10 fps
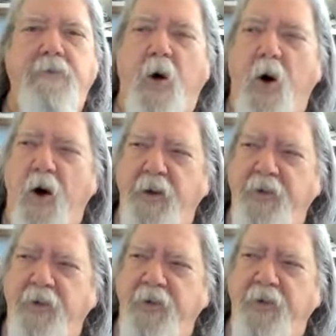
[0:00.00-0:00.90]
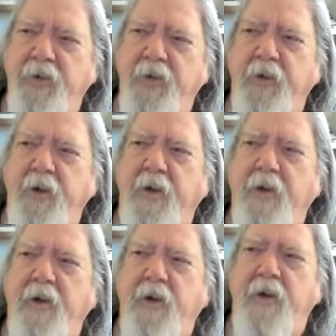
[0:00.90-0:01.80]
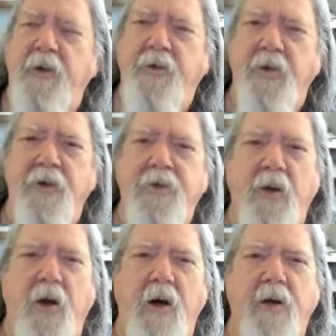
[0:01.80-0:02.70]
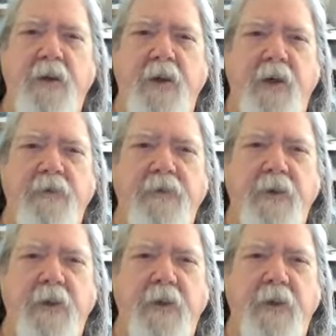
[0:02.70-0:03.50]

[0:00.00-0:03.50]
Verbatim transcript: pauses just long enough.